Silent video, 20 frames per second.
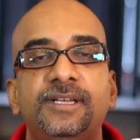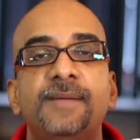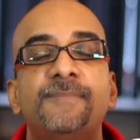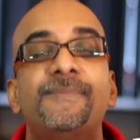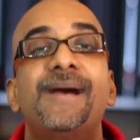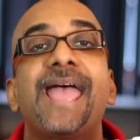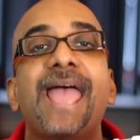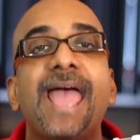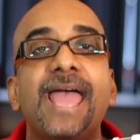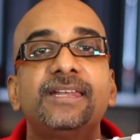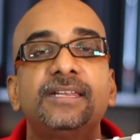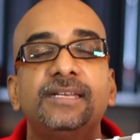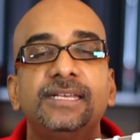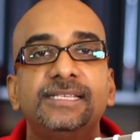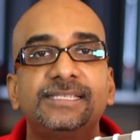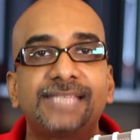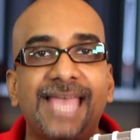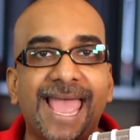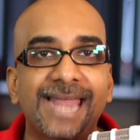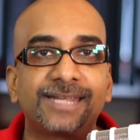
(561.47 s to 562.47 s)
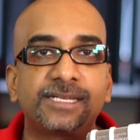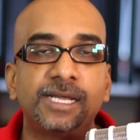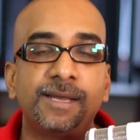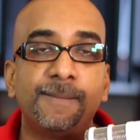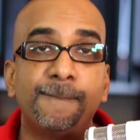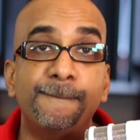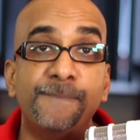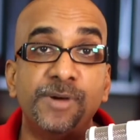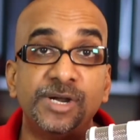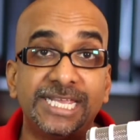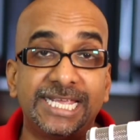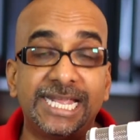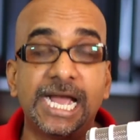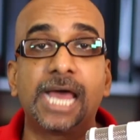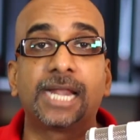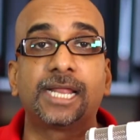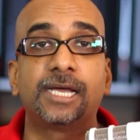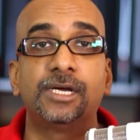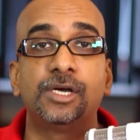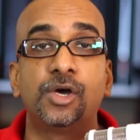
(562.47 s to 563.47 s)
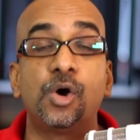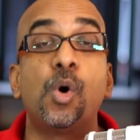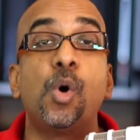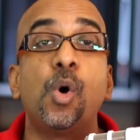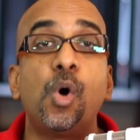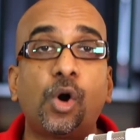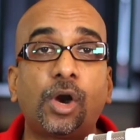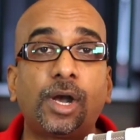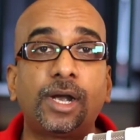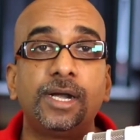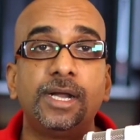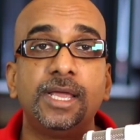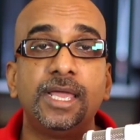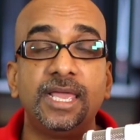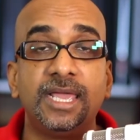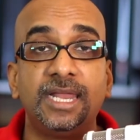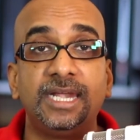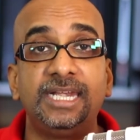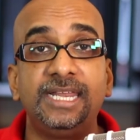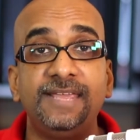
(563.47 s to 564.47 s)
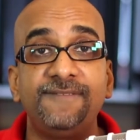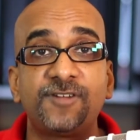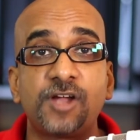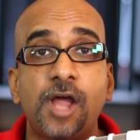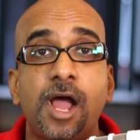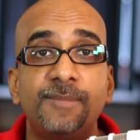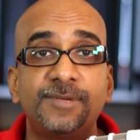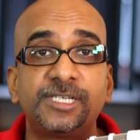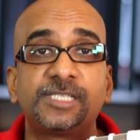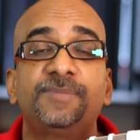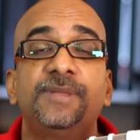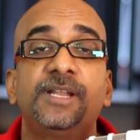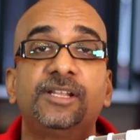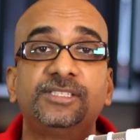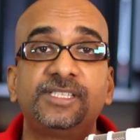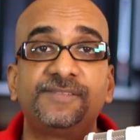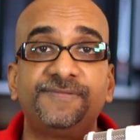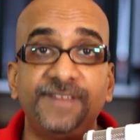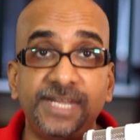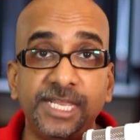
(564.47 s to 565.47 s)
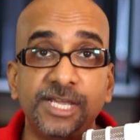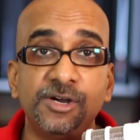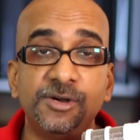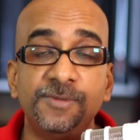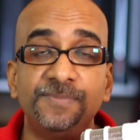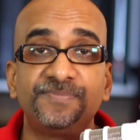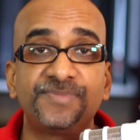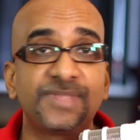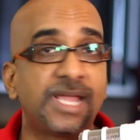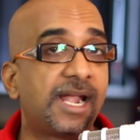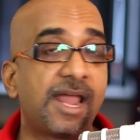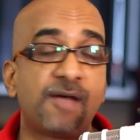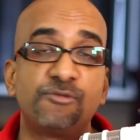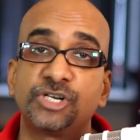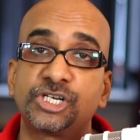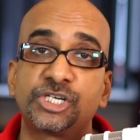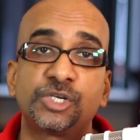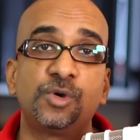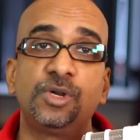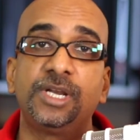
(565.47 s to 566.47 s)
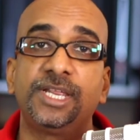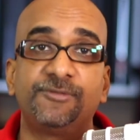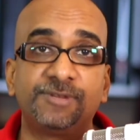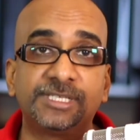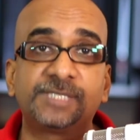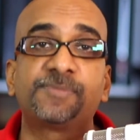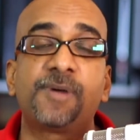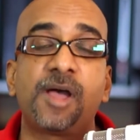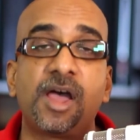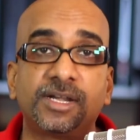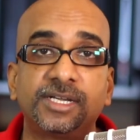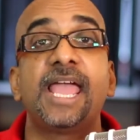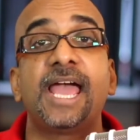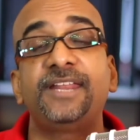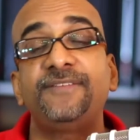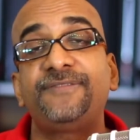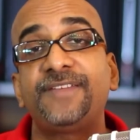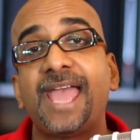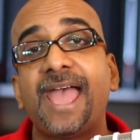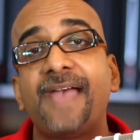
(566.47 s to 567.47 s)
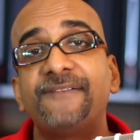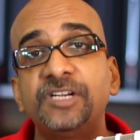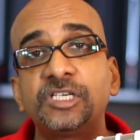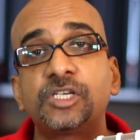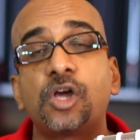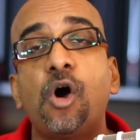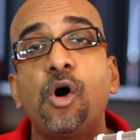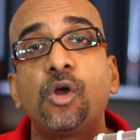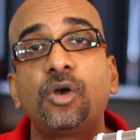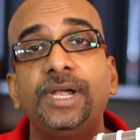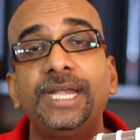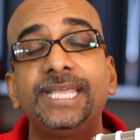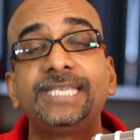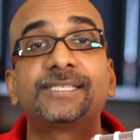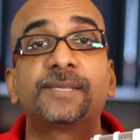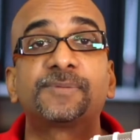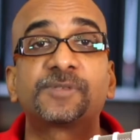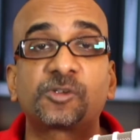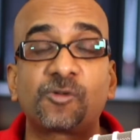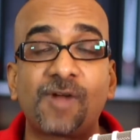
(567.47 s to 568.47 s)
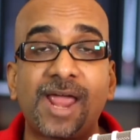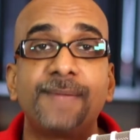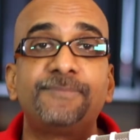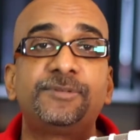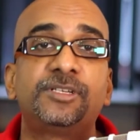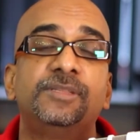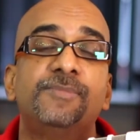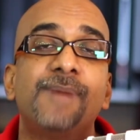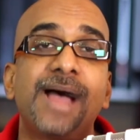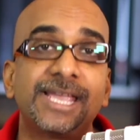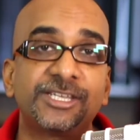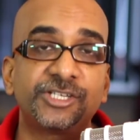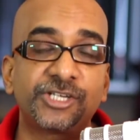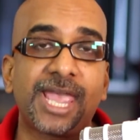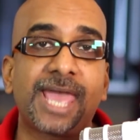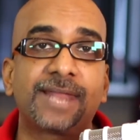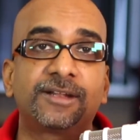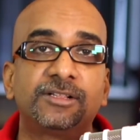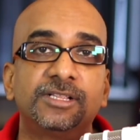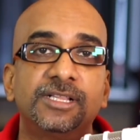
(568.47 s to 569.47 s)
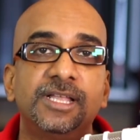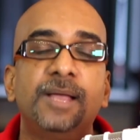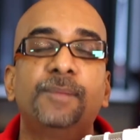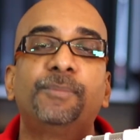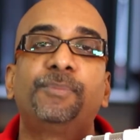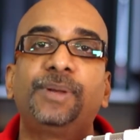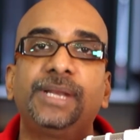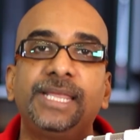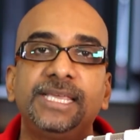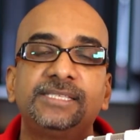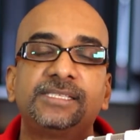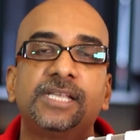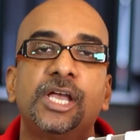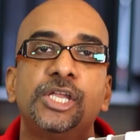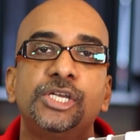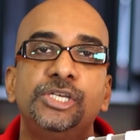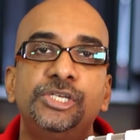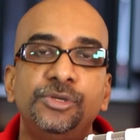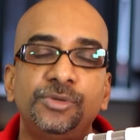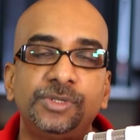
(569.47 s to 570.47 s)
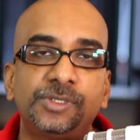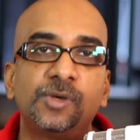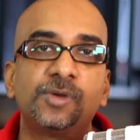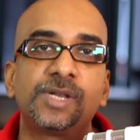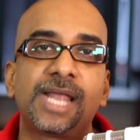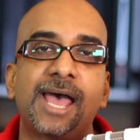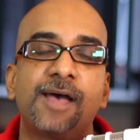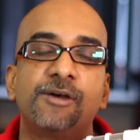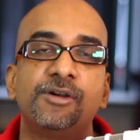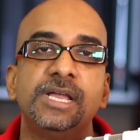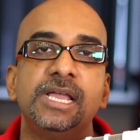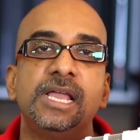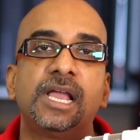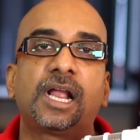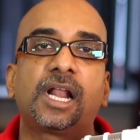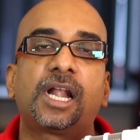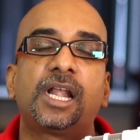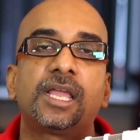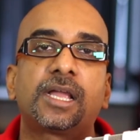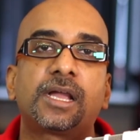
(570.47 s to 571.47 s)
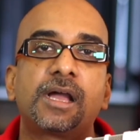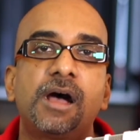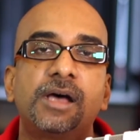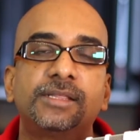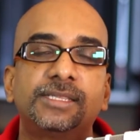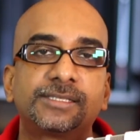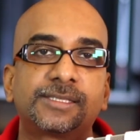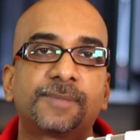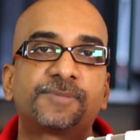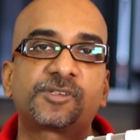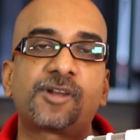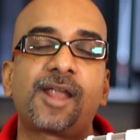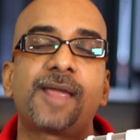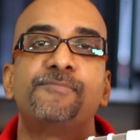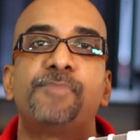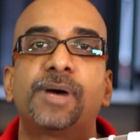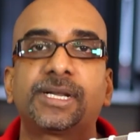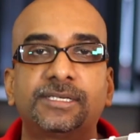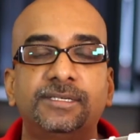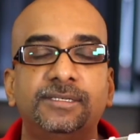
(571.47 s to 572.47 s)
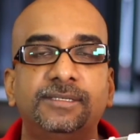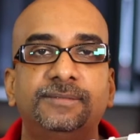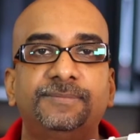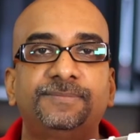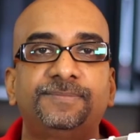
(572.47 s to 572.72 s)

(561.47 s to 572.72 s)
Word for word: My handle is at Bonigala. Or leave comments below this video and I will surely respond. And if you haven't already subscribed to my channel, please do so now. Click on the subscribe button.